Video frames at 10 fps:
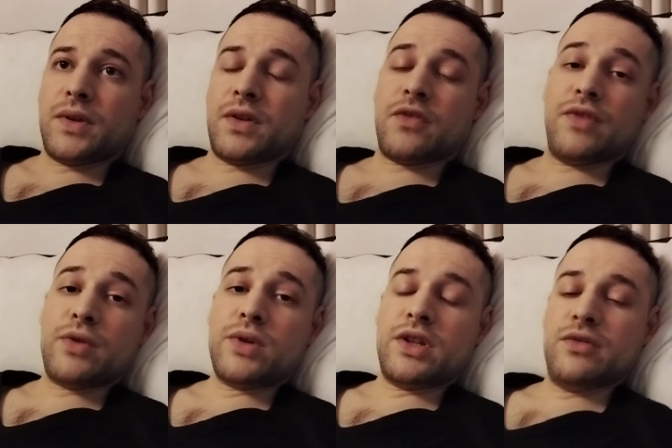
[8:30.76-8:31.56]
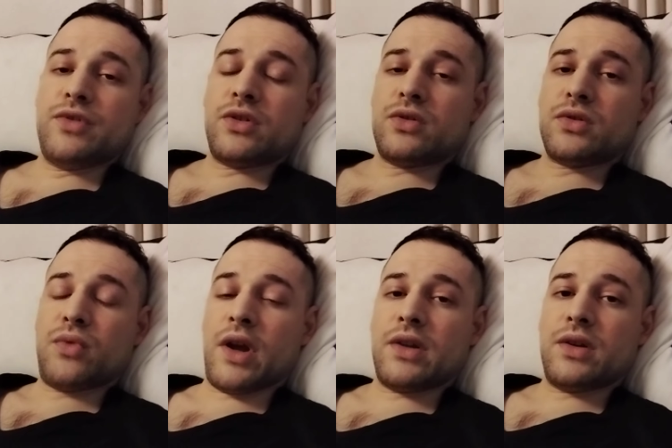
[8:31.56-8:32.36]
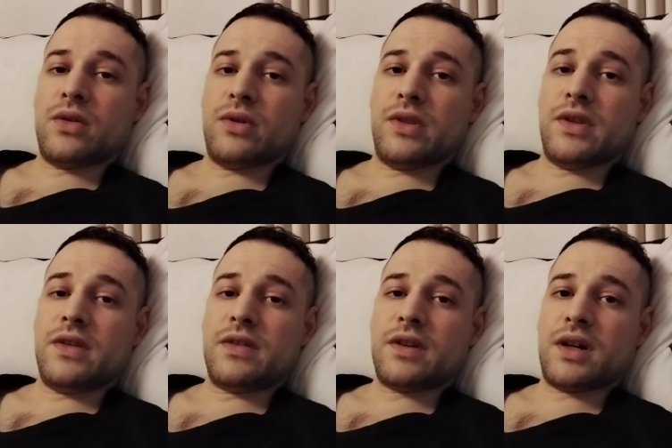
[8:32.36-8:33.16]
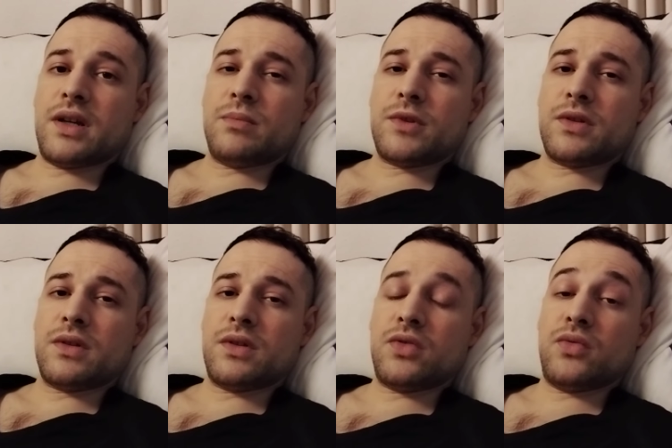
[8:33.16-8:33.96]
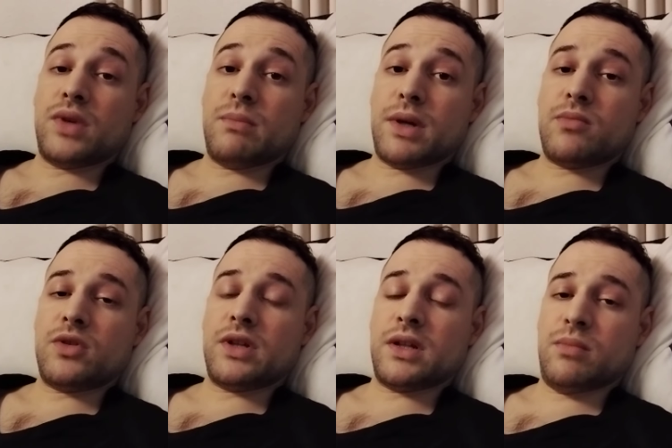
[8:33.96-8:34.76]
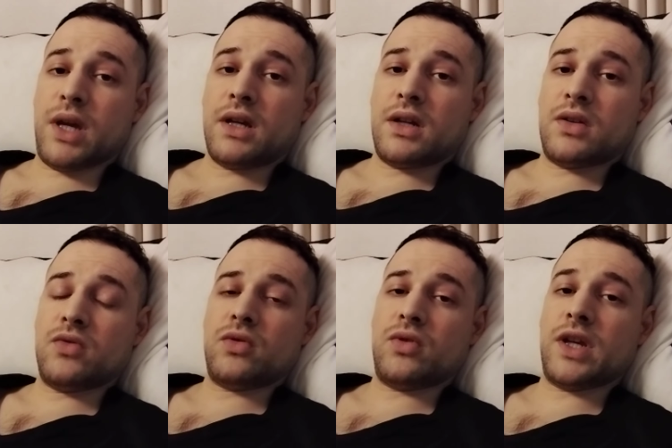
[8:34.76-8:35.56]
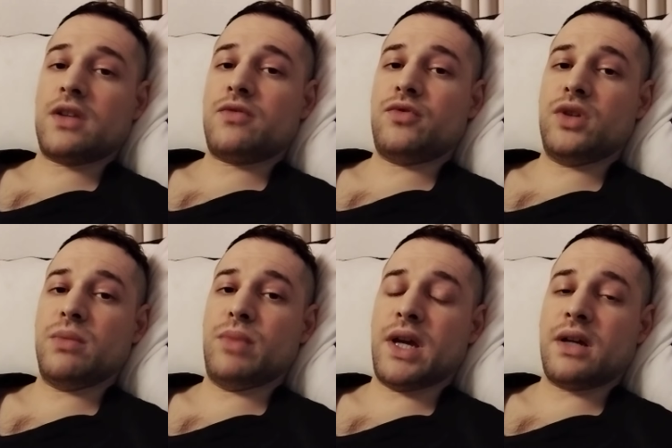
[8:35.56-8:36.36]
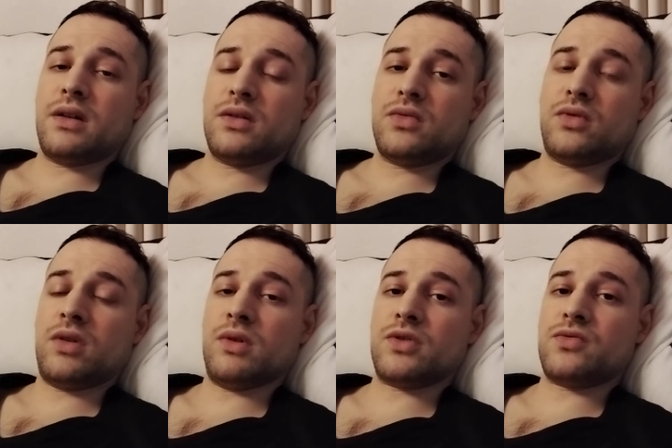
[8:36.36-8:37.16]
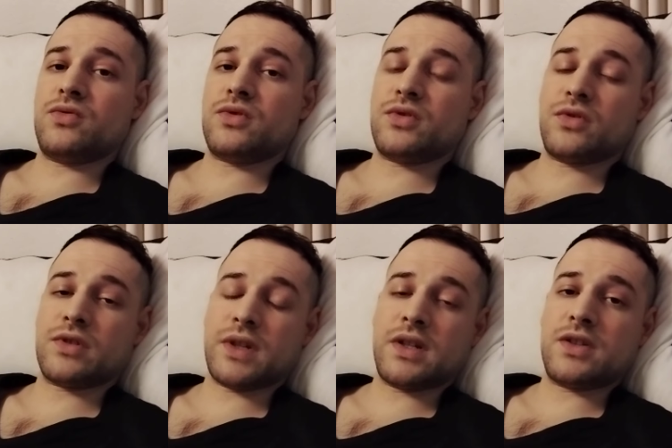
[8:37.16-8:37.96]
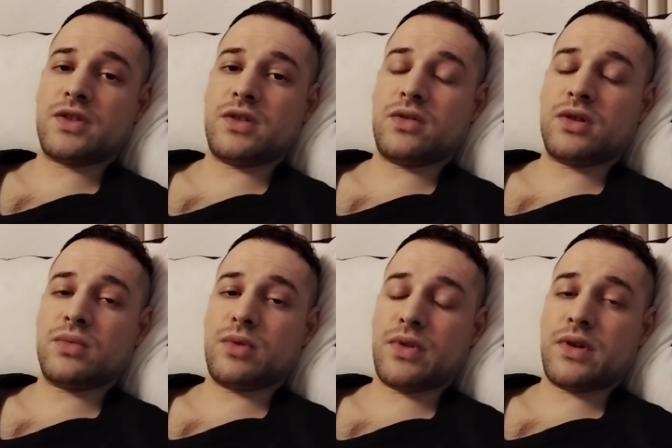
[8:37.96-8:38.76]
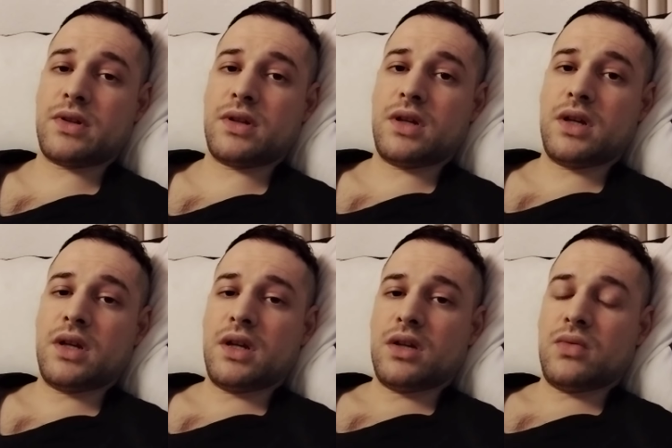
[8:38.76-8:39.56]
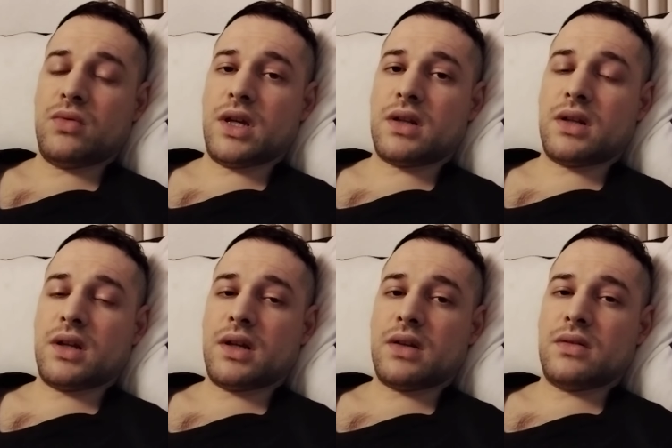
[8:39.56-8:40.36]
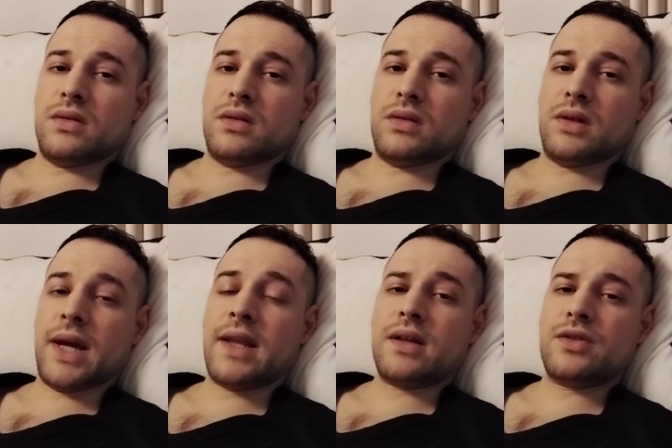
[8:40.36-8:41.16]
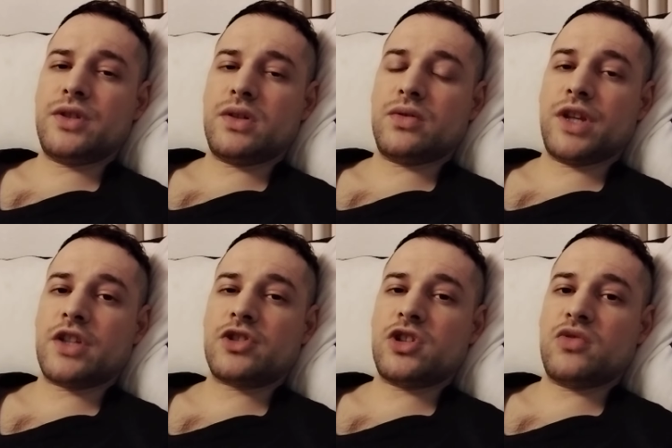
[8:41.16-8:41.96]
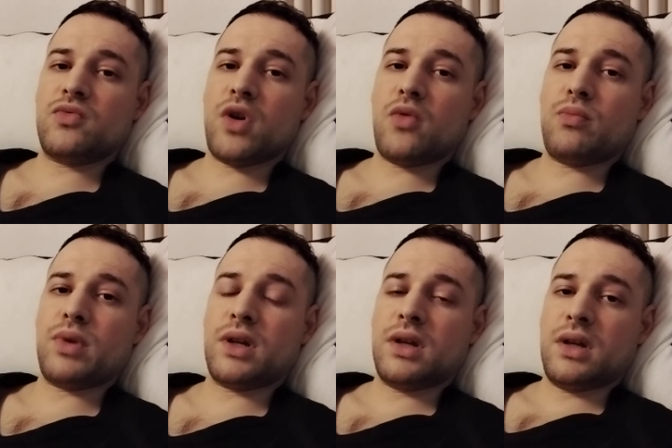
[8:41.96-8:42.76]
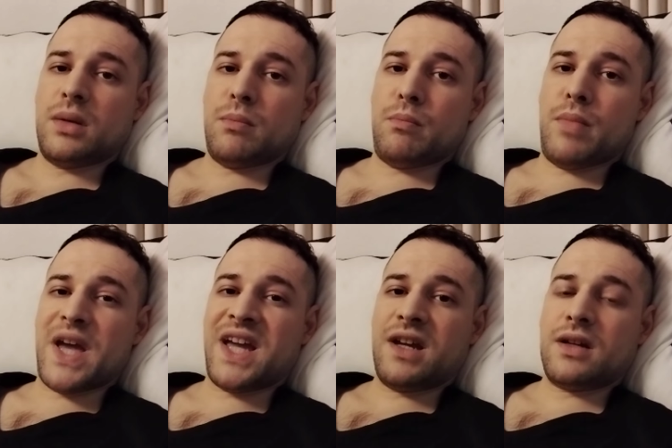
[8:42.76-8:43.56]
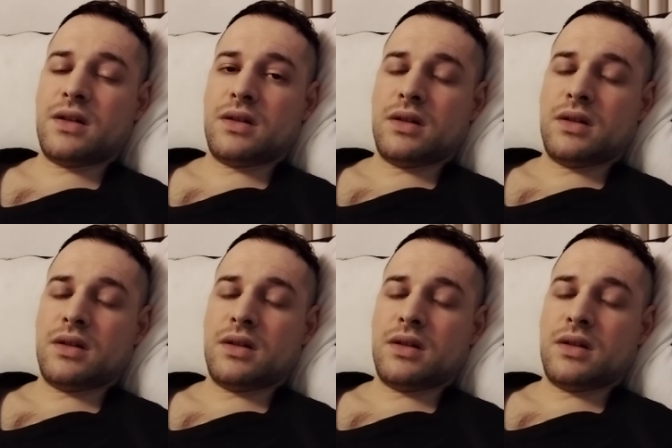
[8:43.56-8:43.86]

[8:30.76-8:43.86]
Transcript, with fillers: it's very difficult right now in these times to remember that back and to connect fully back to our true source energy core within, to get like the energy connection rope back